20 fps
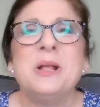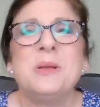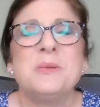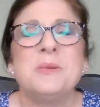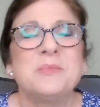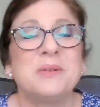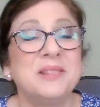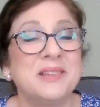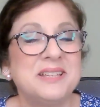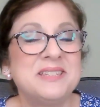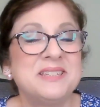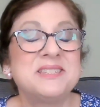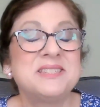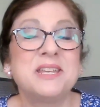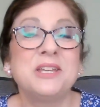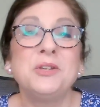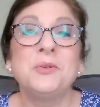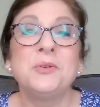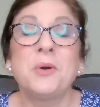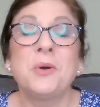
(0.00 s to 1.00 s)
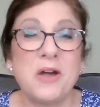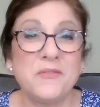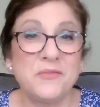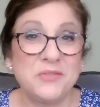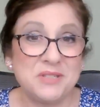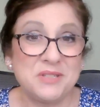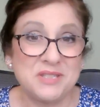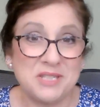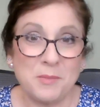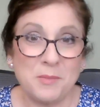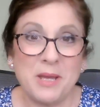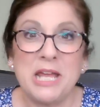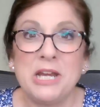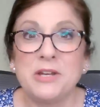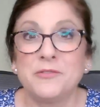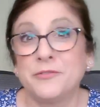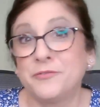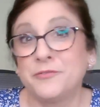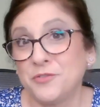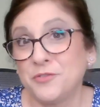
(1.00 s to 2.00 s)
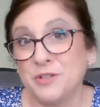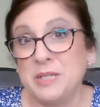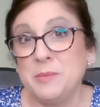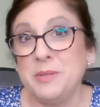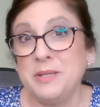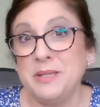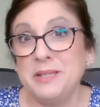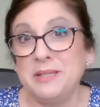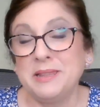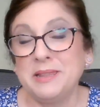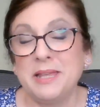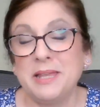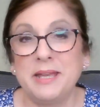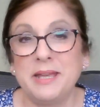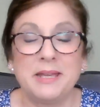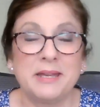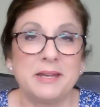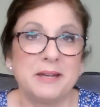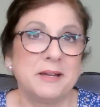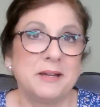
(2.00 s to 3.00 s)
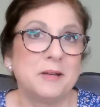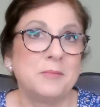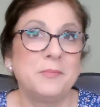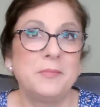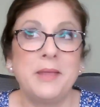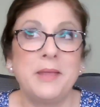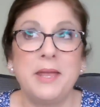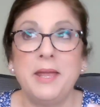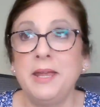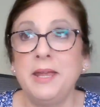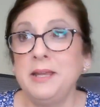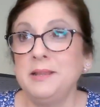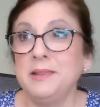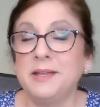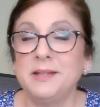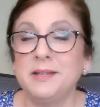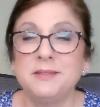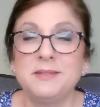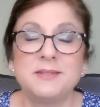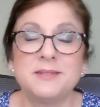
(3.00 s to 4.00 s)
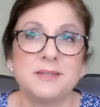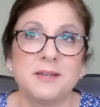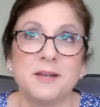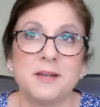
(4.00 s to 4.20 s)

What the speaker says: But let's say you offered some kind of freebie like, hey, let's